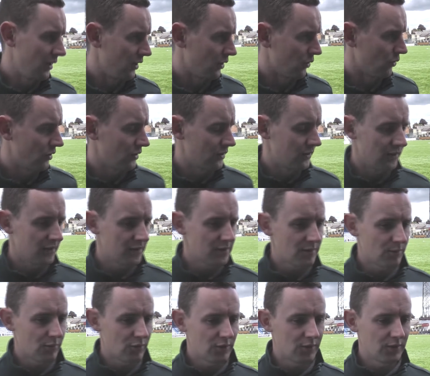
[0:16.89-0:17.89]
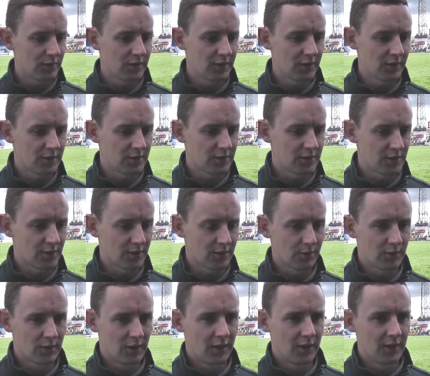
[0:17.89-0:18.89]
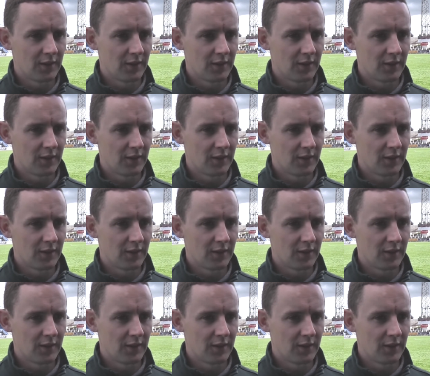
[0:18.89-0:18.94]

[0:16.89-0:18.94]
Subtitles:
he got the testimonial year himself.